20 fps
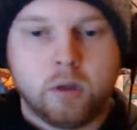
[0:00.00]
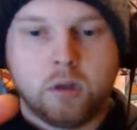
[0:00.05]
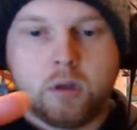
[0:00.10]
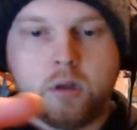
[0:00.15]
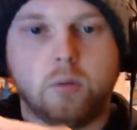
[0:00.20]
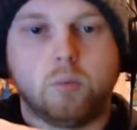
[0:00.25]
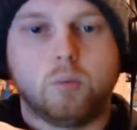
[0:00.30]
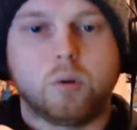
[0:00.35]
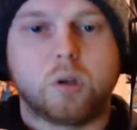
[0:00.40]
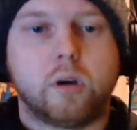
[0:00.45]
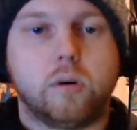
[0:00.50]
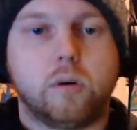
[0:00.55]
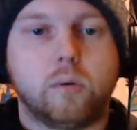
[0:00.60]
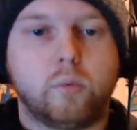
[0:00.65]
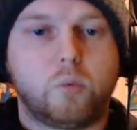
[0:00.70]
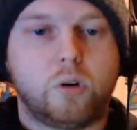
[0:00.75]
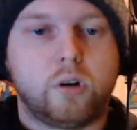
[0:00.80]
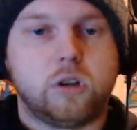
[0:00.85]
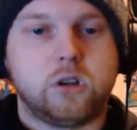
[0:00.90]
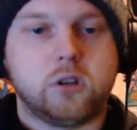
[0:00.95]
We go
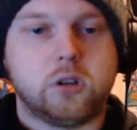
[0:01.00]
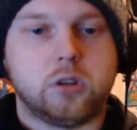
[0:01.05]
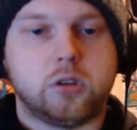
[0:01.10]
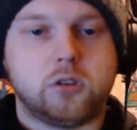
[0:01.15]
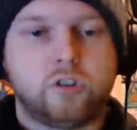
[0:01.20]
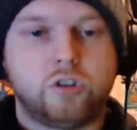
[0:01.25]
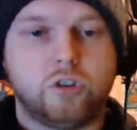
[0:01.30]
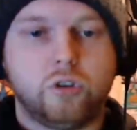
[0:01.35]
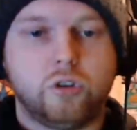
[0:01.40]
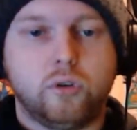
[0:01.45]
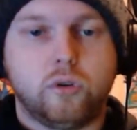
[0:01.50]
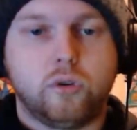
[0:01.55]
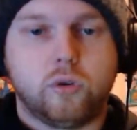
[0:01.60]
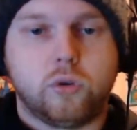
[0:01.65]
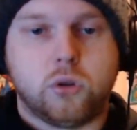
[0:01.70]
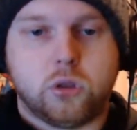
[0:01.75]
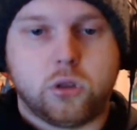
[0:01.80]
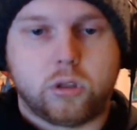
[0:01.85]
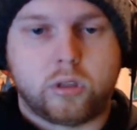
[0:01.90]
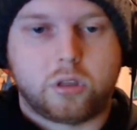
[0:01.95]
one, two,
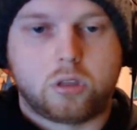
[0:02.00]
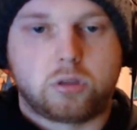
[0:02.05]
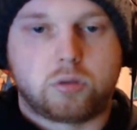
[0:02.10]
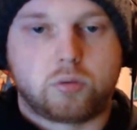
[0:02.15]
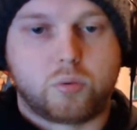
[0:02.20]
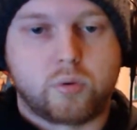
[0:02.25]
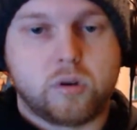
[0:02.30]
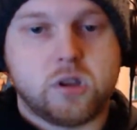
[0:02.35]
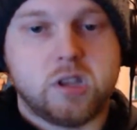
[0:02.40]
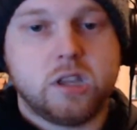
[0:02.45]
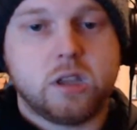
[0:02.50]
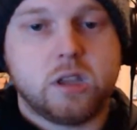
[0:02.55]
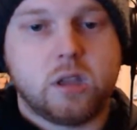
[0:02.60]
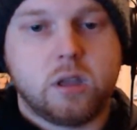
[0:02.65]
three,